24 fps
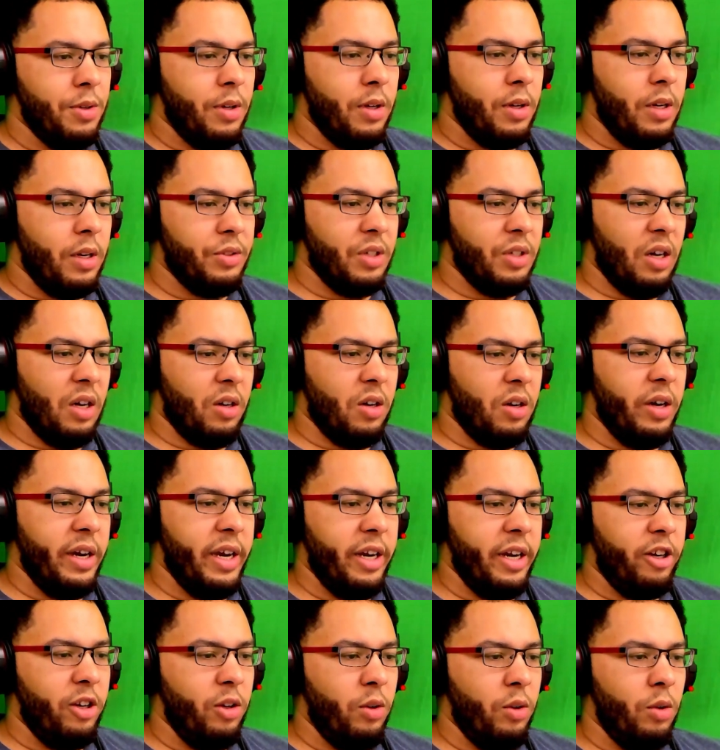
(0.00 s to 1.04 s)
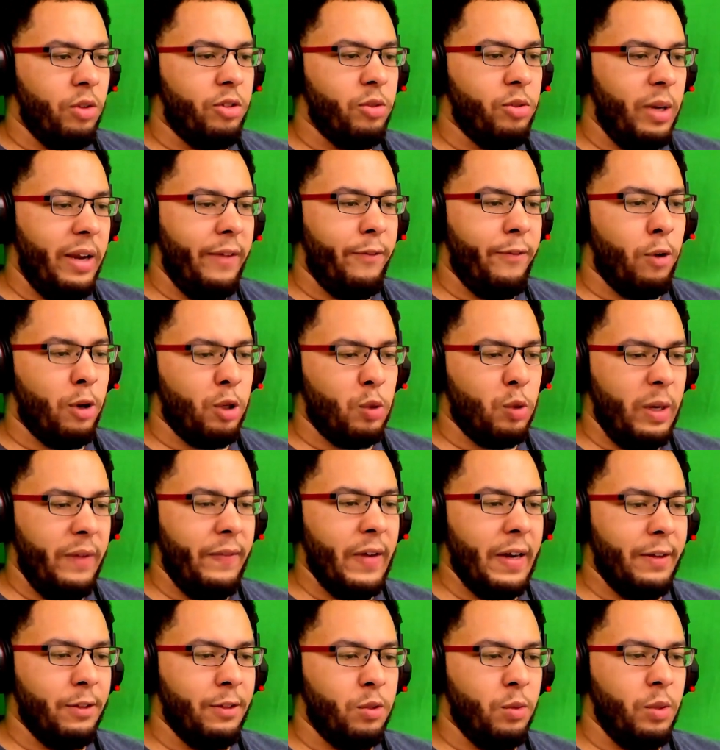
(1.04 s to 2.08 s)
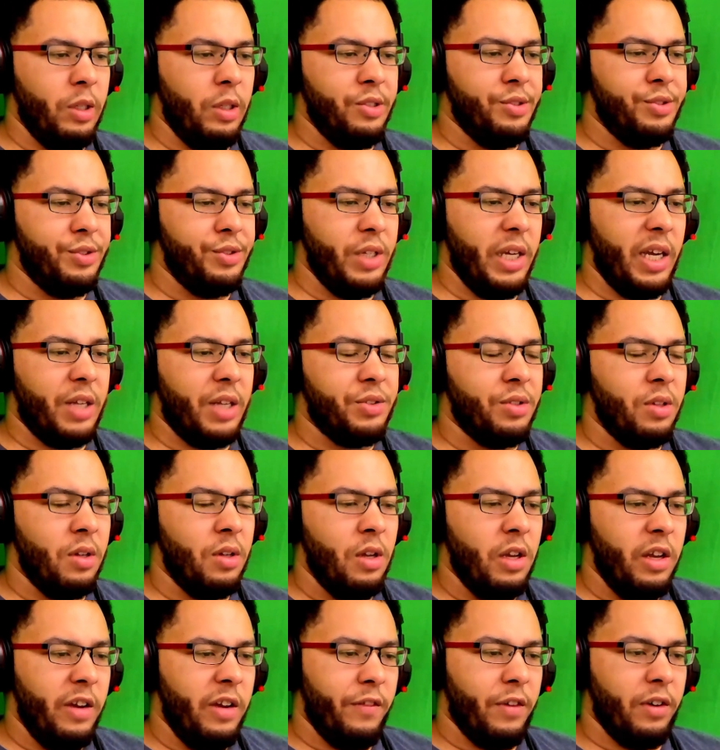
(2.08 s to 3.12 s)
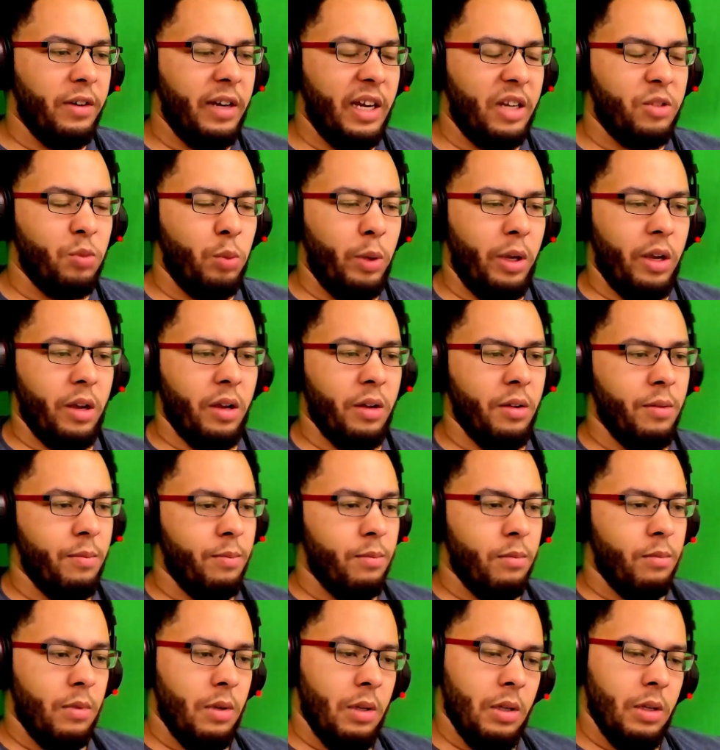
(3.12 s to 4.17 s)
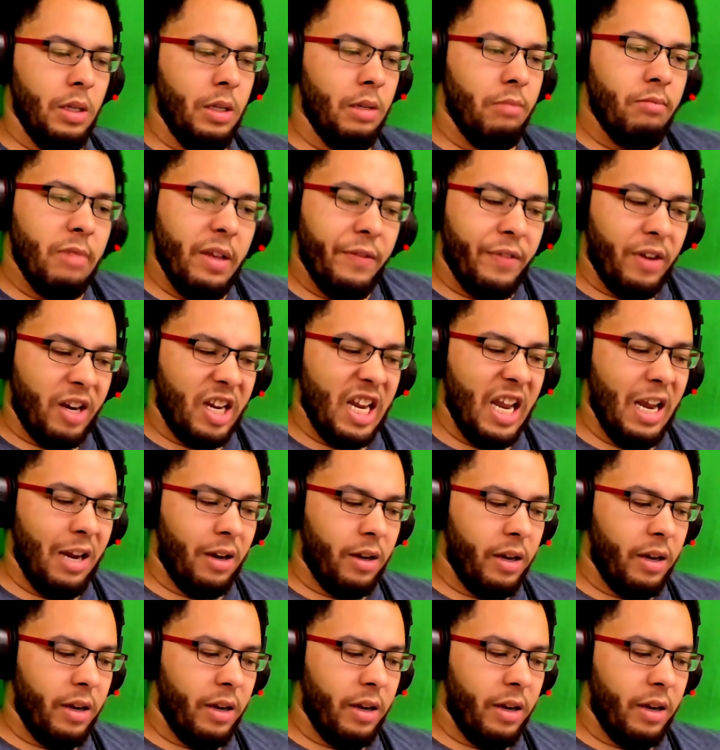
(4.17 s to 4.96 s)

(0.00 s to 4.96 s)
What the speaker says: is I'll go ahead and do 24, 25, and 26 for next week. If I can.